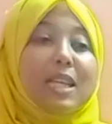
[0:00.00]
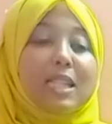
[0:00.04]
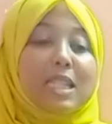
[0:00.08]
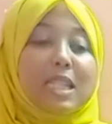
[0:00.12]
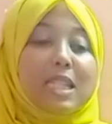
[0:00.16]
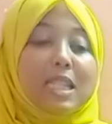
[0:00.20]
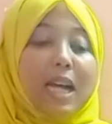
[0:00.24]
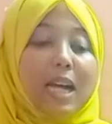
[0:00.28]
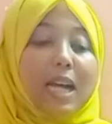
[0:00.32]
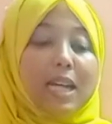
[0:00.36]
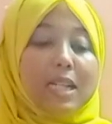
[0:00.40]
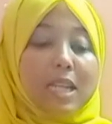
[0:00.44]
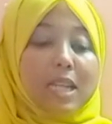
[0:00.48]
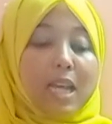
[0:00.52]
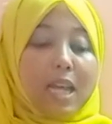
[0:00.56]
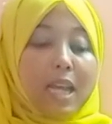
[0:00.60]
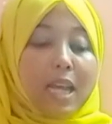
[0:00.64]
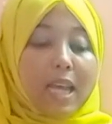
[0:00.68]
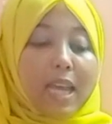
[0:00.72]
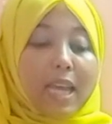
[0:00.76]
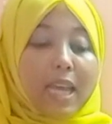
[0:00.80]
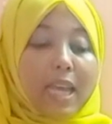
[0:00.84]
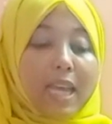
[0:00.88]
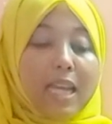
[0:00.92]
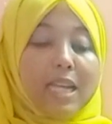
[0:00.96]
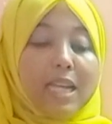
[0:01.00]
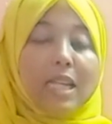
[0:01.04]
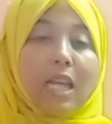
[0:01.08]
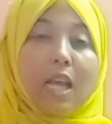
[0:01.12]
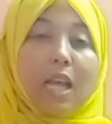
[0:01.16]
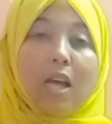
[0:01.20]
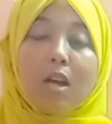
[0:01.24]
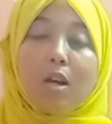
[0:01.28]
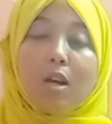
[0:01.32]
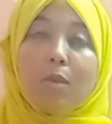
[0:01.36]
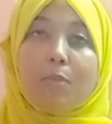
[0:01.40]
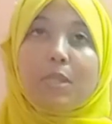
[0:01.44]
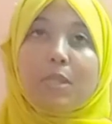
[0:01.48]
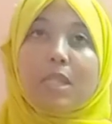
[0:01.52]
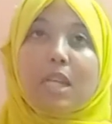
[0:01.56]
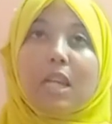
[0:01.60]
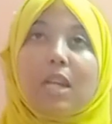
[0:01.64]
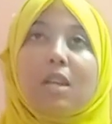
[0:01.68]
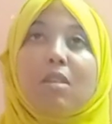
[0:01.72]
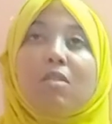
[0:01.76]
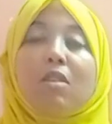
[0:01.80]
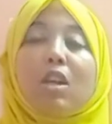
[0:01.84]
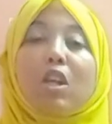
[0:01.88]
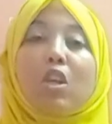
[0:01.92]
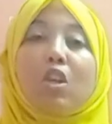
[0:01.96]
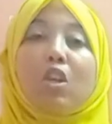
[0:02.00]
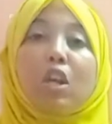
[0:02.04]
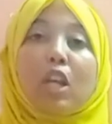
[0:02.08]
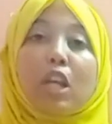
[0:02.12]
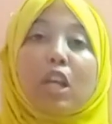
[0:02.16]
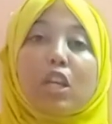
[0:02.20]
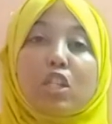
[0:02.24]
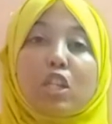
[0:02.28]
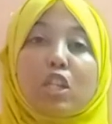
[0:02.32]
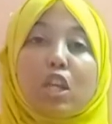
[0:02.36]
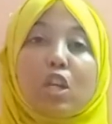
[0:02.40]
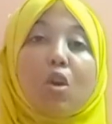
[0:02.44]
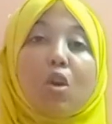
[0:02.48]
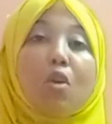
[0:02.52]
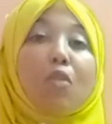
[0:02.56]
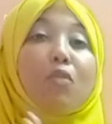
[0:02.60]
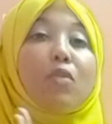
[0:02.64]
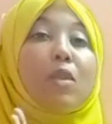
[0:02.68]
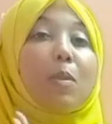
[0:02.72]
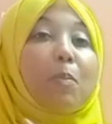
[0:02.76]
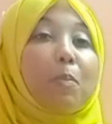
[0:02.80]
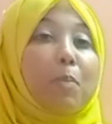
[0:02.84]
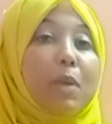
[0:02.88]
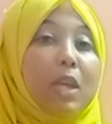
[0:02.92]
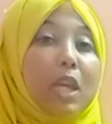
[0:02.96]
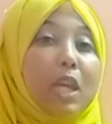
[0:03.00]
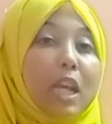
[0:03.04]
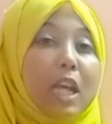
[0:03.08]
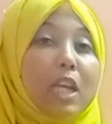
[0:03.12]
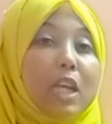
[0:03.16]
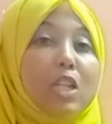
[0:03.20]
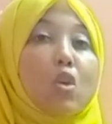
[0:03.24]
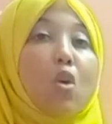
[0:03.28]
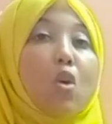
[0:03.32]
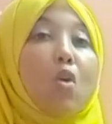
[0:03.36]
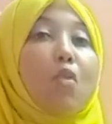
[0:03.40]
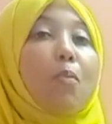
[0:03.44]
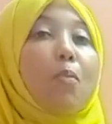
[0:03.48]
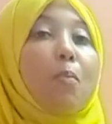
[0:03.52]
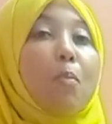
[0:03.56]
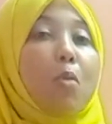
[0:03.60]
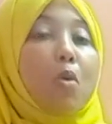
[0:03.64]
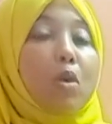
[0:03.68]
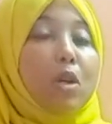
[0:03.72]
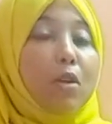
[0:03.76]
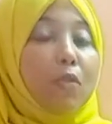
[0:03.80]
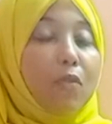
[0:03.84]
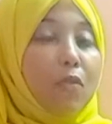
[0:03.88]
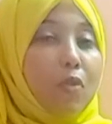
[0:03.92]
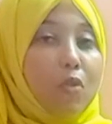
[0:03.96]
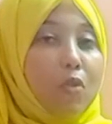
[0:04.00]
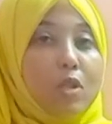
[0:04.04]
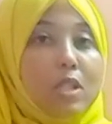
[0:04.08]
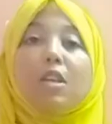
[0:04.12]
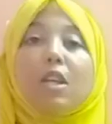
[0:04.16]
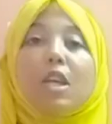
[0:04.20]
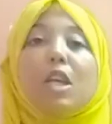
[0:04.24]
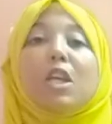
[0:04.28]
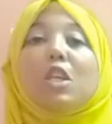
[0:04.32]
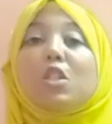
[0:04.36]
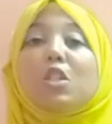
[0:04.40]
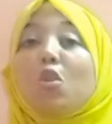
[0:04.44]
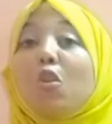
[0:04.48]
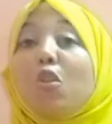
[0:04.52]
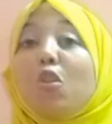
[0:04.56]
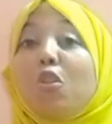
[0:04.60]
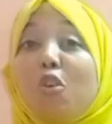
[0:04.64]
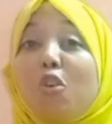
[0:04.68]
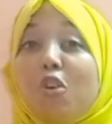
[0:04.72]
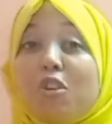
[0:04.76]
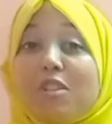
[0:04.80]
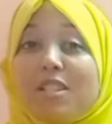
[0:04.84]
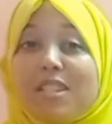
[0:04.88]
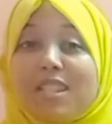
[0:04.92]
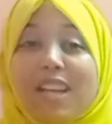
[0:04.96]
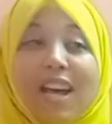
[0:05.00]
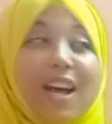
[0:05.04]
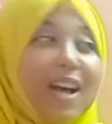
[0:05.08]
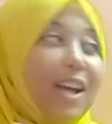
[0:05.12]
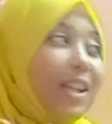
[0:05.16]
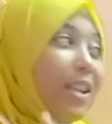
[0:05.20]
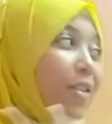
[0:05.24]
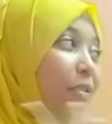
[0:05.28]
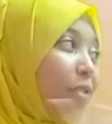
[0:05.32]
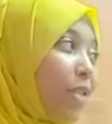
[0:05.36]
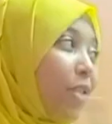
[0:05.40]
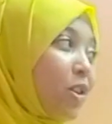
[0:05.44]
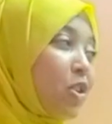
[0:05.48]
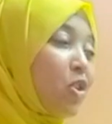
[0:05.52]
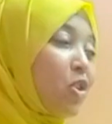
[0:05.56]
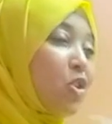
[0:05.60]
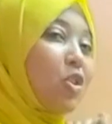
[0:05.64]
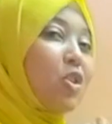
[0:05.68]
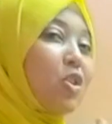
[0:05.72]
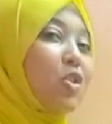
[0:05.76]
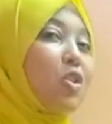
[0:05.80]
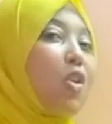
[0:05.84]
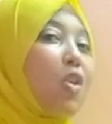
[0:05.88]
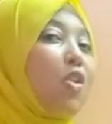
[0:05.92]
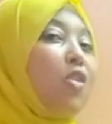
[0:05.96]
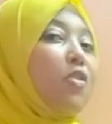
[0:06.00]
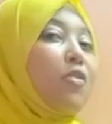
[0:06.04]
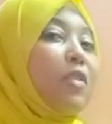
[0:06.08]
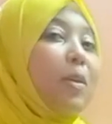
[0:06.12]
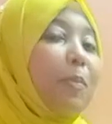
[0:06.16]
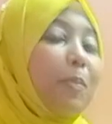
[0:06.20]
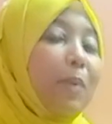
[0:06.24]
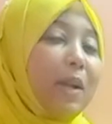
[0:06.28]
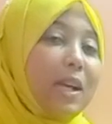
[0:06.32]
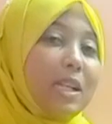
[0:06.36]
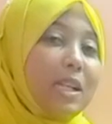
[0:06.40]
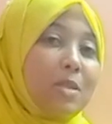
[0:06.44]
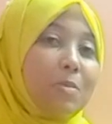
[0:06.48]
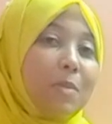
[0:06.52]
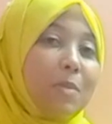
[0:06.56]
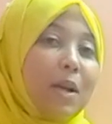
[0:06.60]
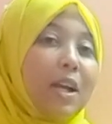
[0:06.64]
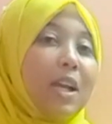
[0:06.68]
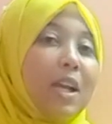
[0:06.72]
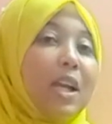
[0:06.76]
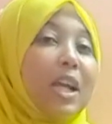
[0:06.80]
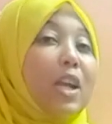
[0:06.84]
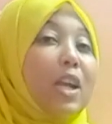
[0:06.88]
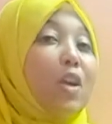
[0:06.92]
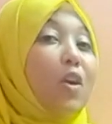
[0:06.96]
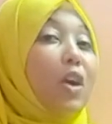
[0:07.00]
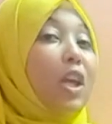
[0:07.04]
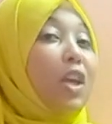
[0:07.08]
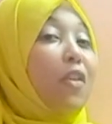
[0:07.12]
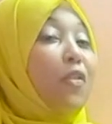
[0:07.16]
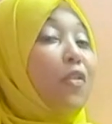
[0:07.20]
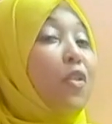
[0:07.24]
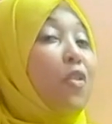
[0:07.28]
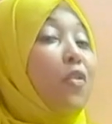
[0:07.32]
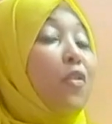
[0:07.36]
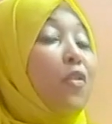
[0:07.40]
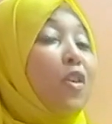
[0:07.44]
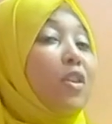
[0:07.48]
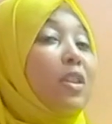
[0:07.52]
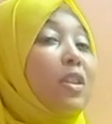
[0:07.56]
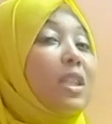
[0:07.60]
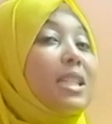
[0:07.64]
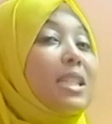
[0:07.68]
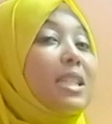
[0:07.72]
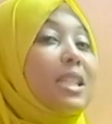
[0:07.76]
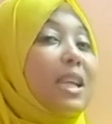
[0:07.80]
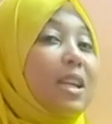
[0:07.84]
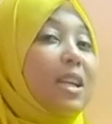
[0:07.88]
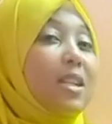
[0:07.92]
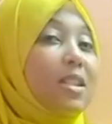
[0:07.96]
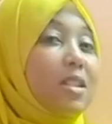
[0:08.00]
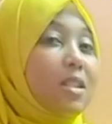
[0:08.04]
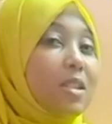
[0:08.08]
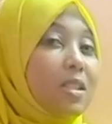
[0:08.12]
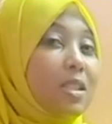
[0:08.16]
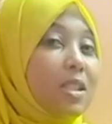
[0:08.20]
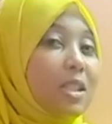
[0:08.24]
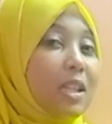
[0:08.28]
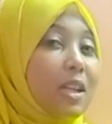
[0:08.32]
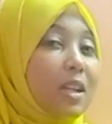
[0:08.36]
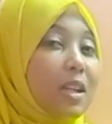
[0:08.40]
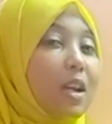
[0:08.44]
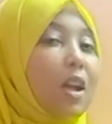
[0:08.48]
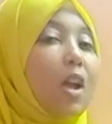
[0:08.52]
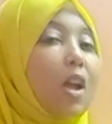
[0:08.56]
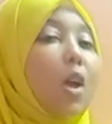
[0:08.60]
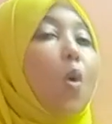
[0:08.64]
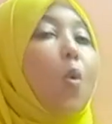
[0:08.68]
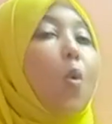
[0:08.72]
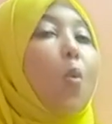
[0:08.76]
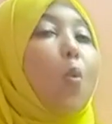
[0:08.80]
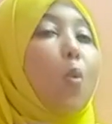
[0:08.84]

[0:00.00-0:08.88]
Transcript: is that it helps in regulation of the pH of body fluid. So those are the functions of the plasma. Now, if you found this interesting,